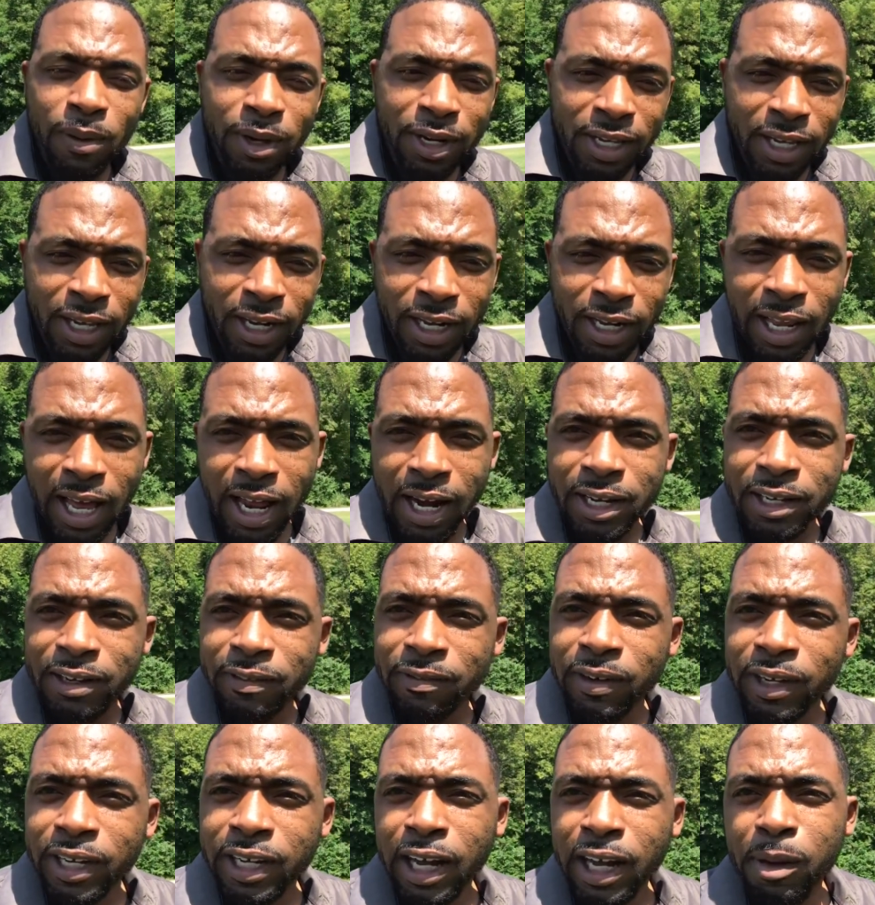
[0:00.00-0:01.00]
want to get a lot of
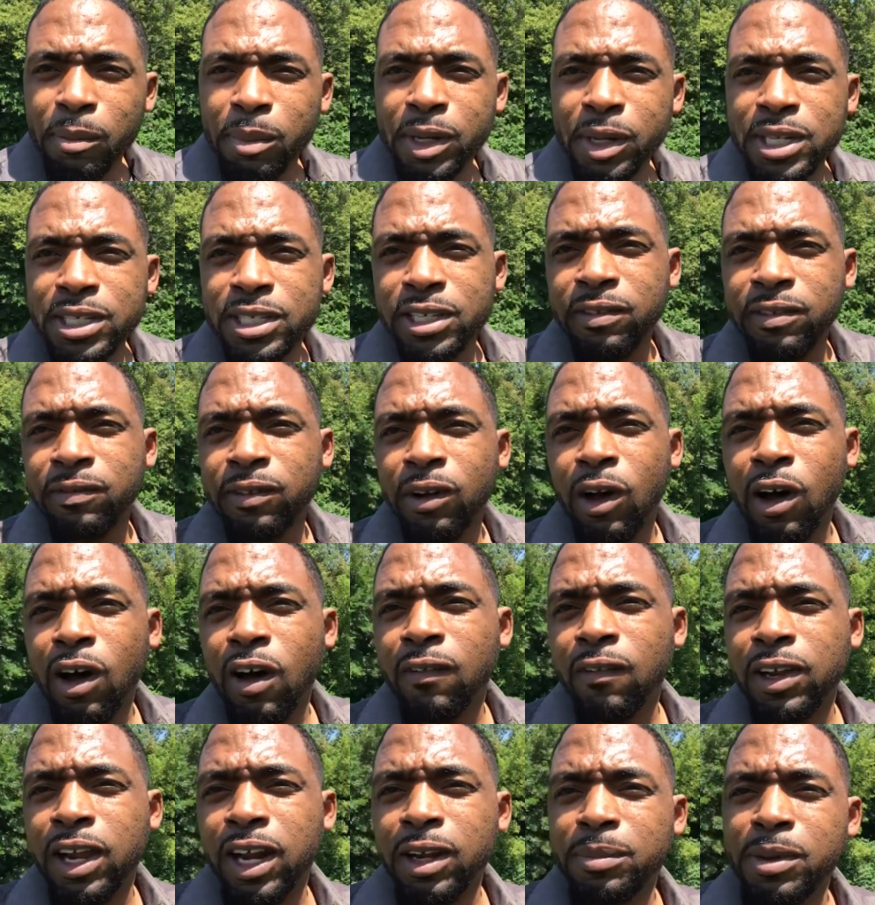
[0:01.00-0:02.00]
different companies
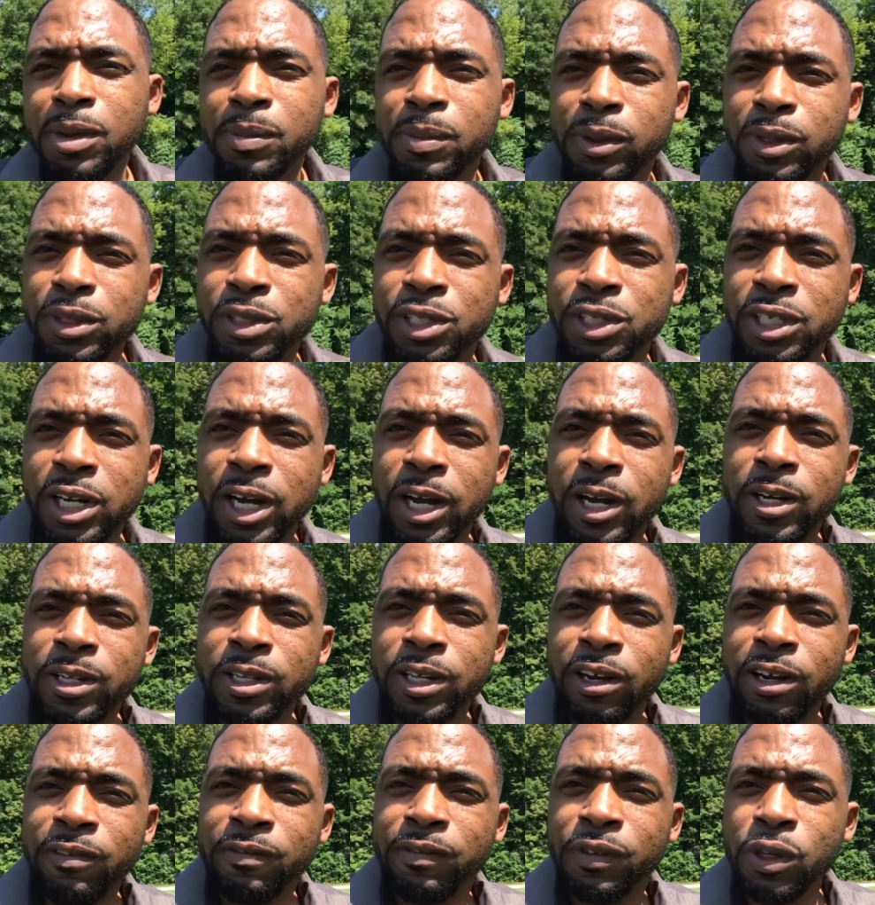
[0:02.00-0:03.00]
involved, a lot of people to share
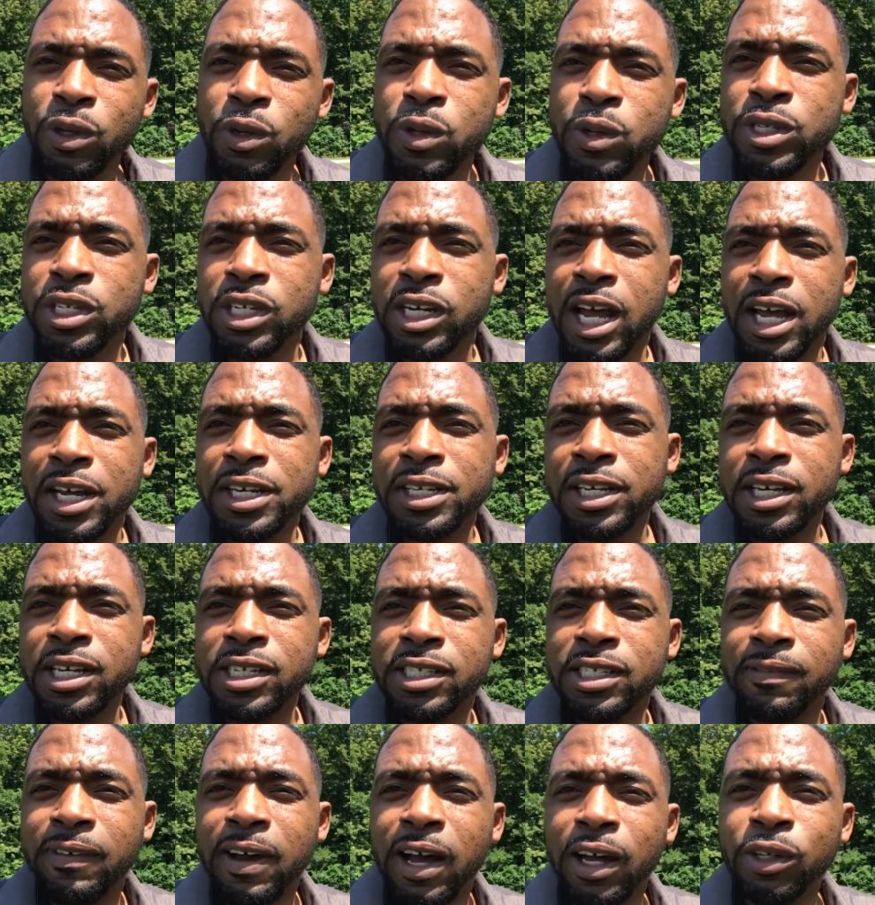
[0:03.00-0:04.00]
their views and
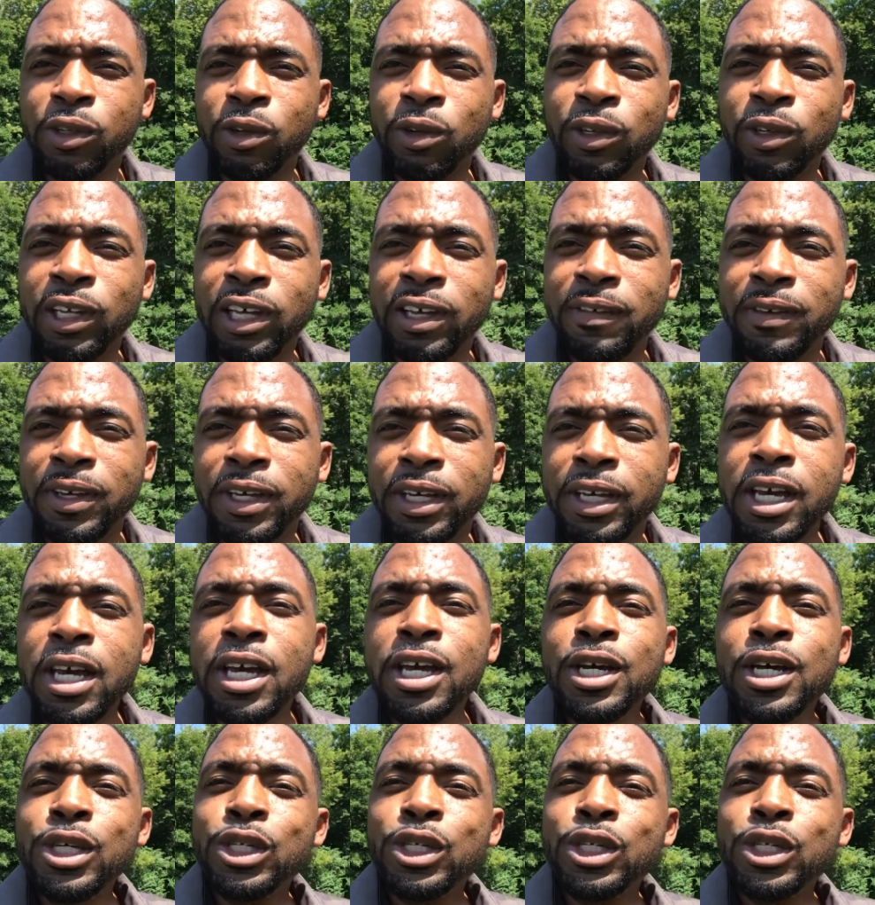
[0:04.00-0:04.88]
ideas of outdoor living.